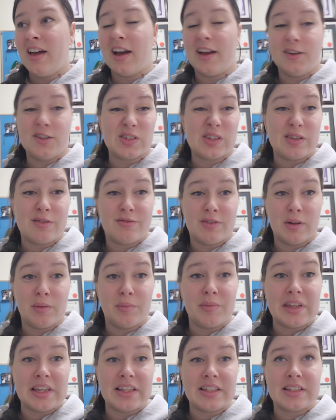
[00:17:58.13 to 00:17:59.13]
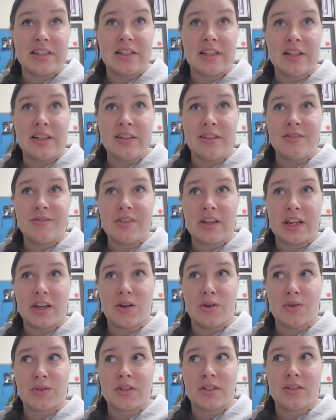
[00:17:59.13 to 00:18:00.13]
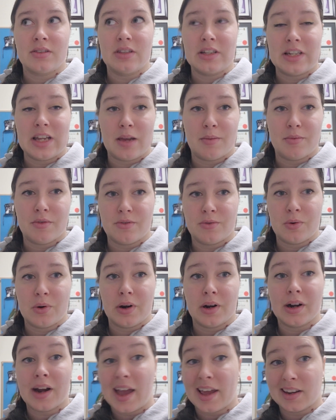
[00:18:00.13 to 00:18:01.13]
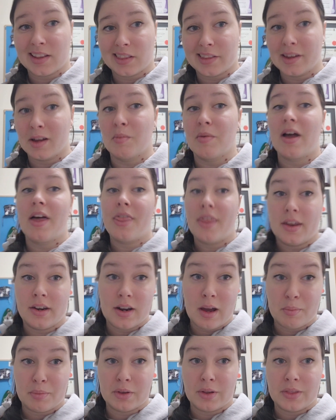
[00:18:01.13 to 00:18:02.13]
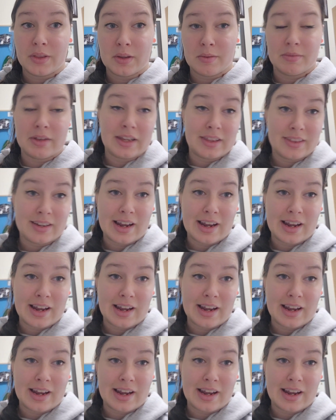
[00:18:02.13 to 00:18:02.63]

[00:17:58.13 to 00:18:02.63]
I usually film these videos the day before, edit them, and then upload them like the